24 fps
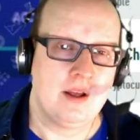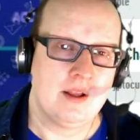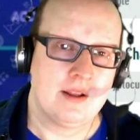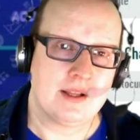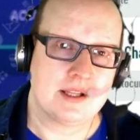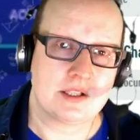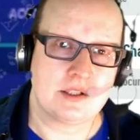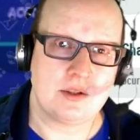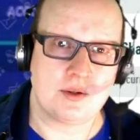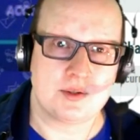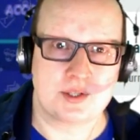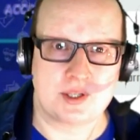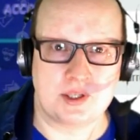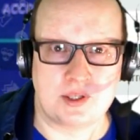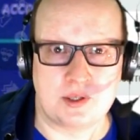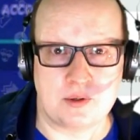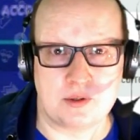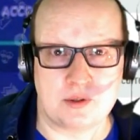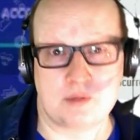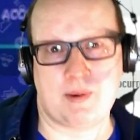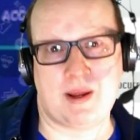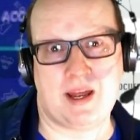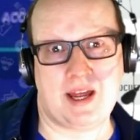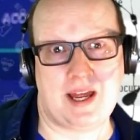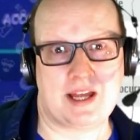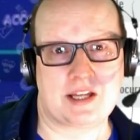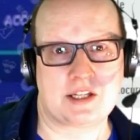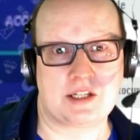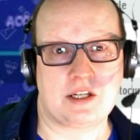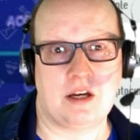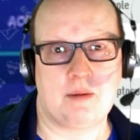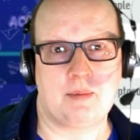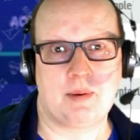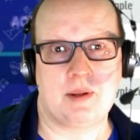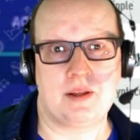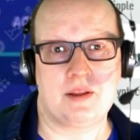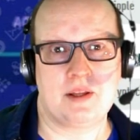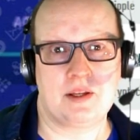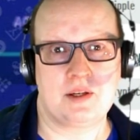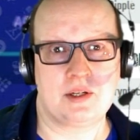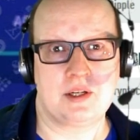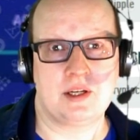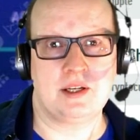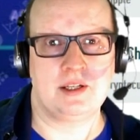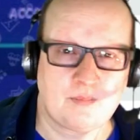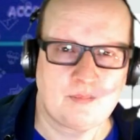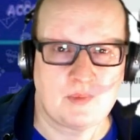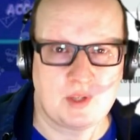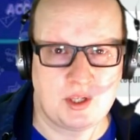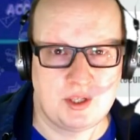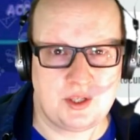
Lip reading: There's lots of news about XRP this year.